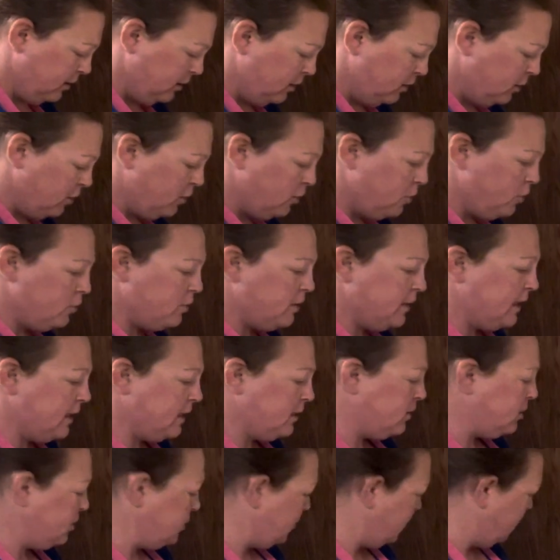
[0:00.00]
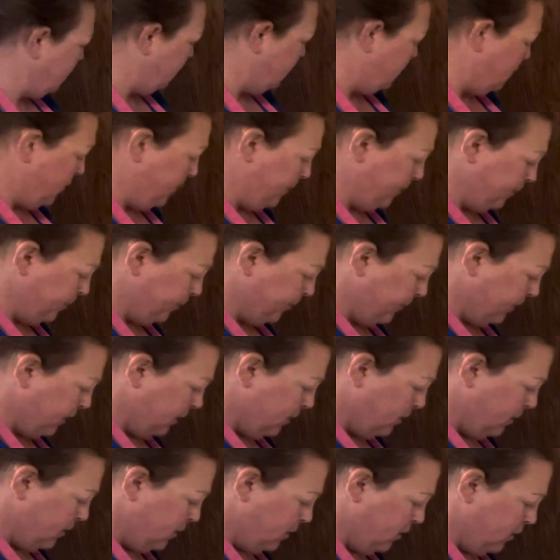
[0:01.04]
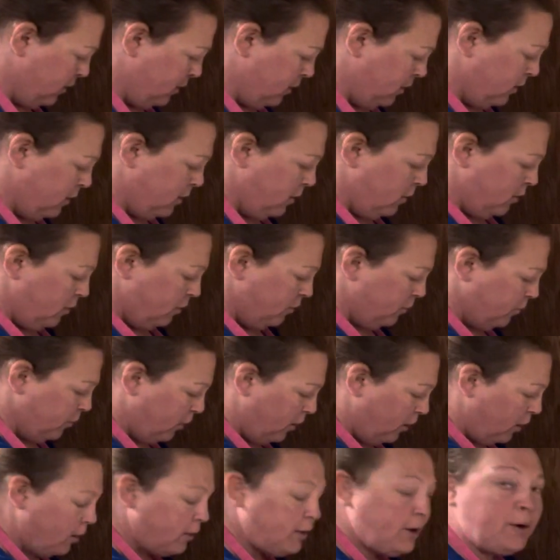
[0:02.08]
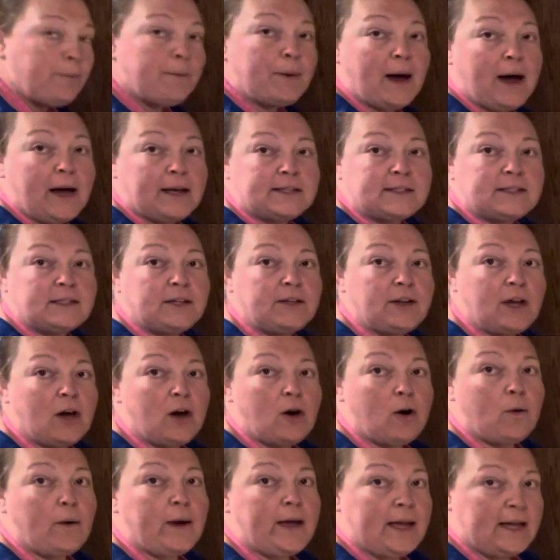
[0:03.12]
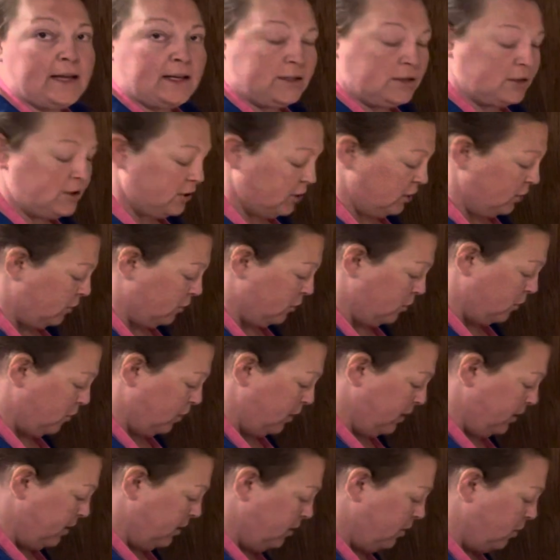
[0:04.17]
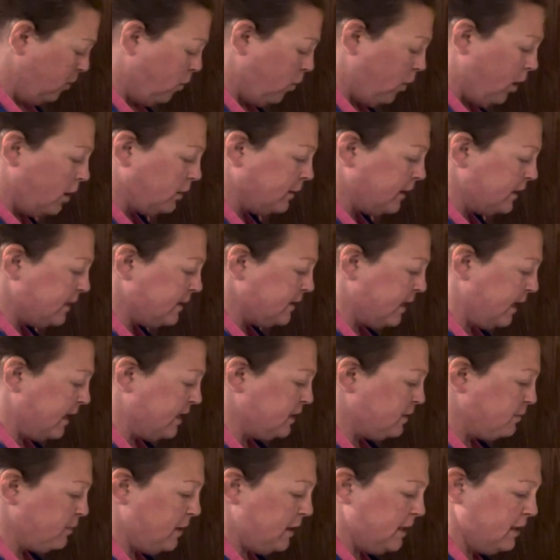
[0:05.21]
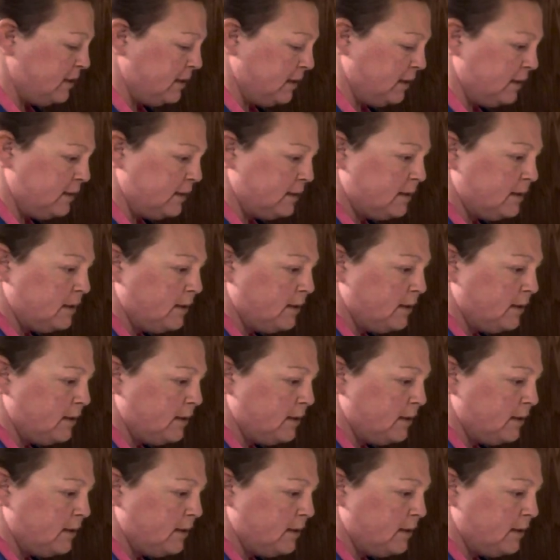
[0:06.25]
you need to roll your pasta dough into walnut-sized pieces.